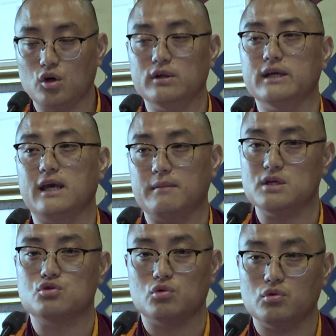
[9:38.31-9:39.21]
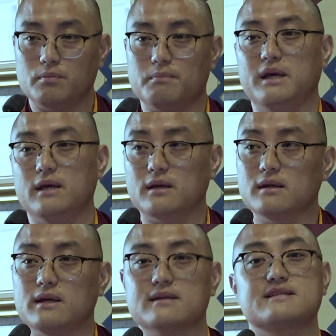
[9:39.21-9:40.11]
only came into being
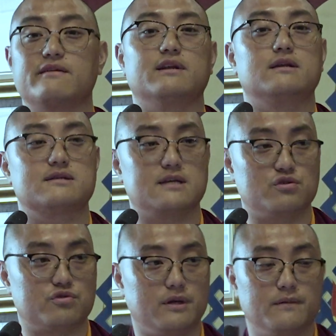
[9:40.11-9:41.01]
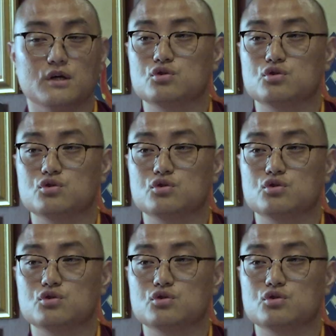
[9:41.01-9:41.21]
in 17th century,